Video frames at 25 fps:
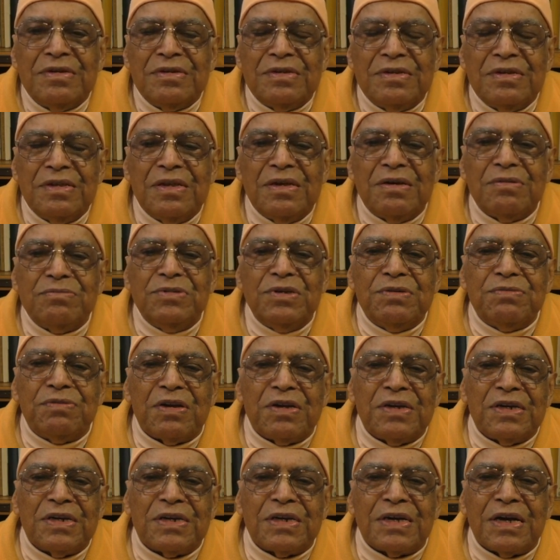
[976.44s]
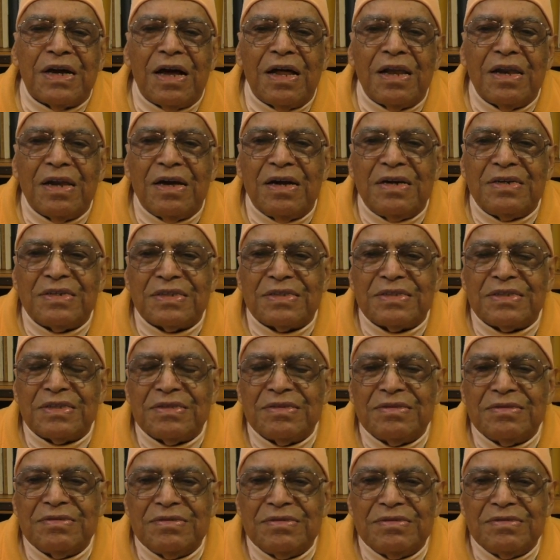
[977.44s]
They have different colors,
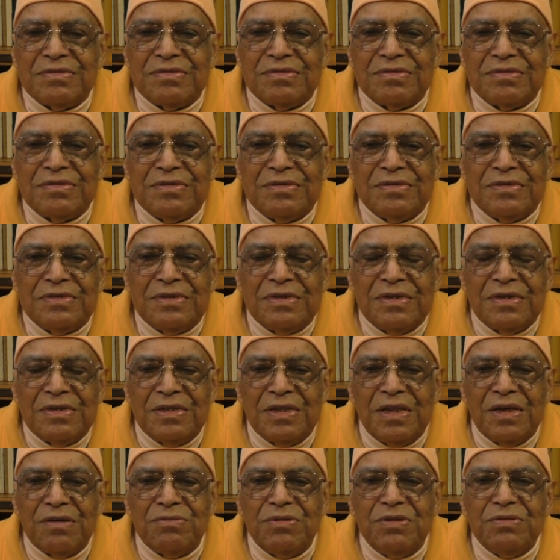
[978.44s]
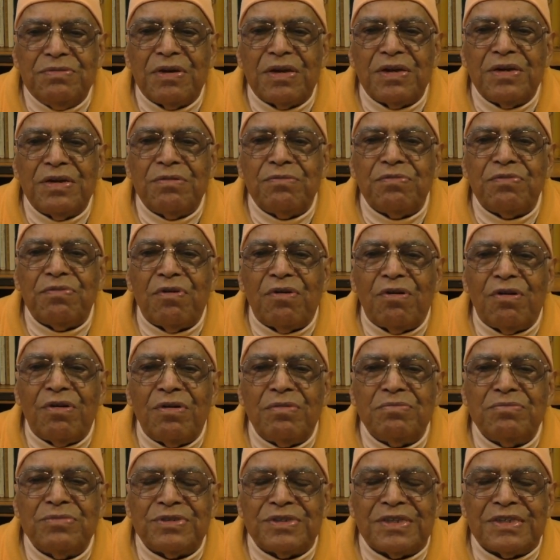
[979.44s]
they have different
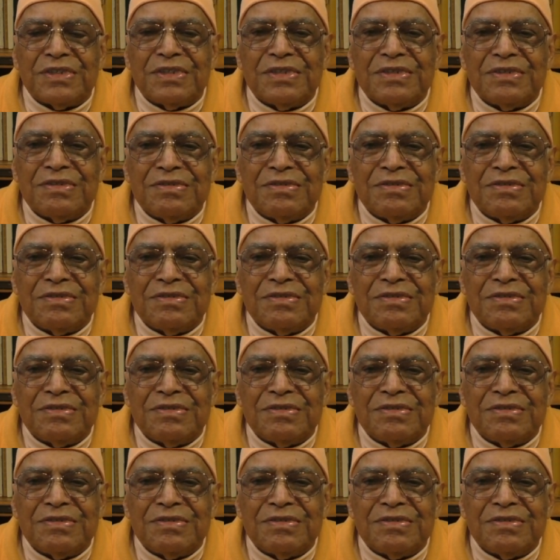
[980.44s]
forms.